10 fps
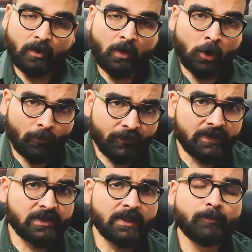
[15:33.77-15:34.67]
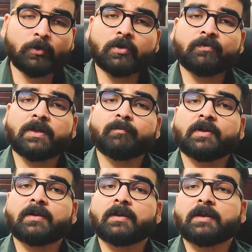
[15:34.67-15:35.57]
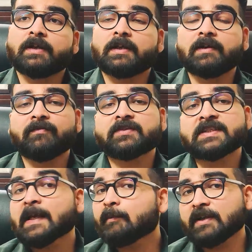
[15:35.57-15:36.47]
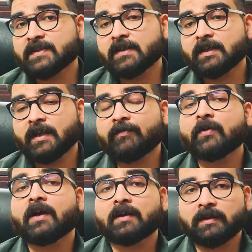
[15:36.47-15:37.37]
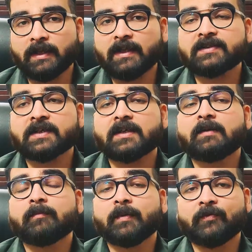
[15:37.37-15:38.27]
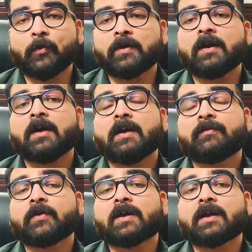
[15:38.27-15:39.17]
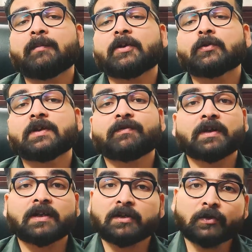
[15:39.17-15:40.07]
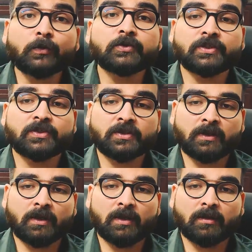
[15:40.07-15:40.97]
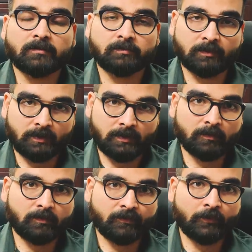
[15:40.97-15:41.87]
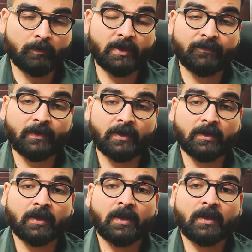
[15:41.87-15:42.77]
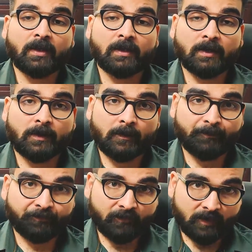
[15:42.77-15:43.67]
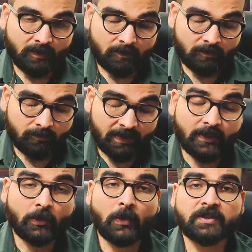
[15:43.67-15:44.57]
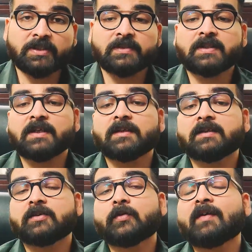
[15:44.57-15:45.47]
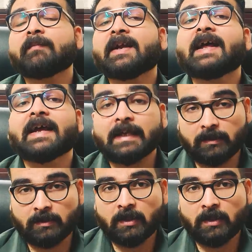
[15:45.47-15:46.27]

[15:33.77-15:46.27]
Obviously both of them give same result. If you are, like I said before, if you are coming to different conclusions from different methodologies, then you have made an error.